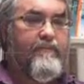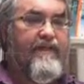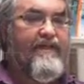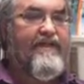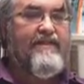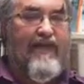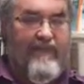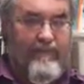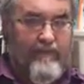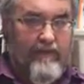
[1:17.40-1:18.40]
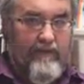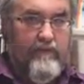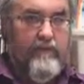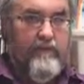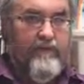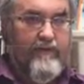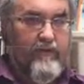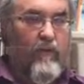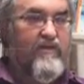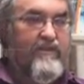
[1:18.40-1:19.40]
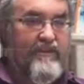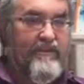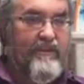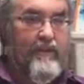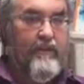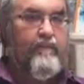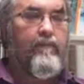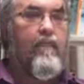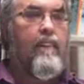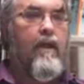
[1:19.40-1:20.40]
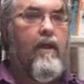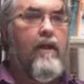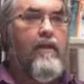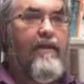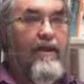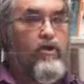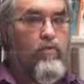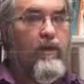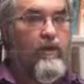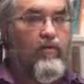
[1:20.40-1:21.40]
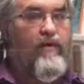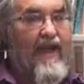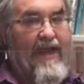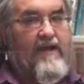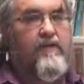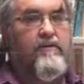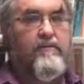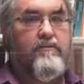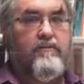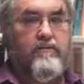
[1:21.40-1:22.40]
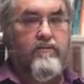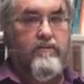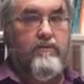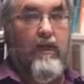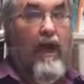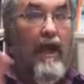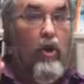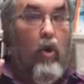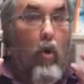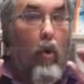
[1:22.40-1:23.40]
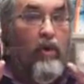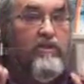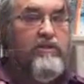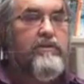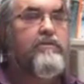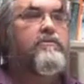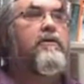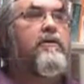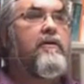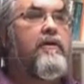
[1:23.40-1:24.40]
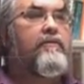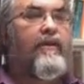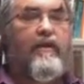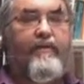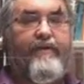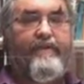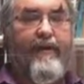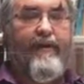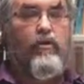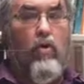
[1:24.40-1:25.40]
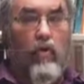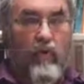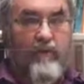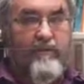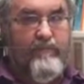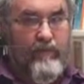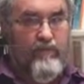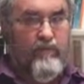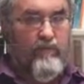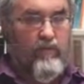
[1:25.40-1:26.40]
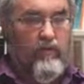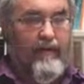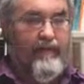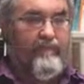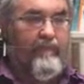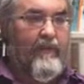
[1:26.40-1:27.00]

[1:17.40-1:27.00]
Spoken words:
The assessment for the course is still that you will create a course, but how we define course is much more broadly defined.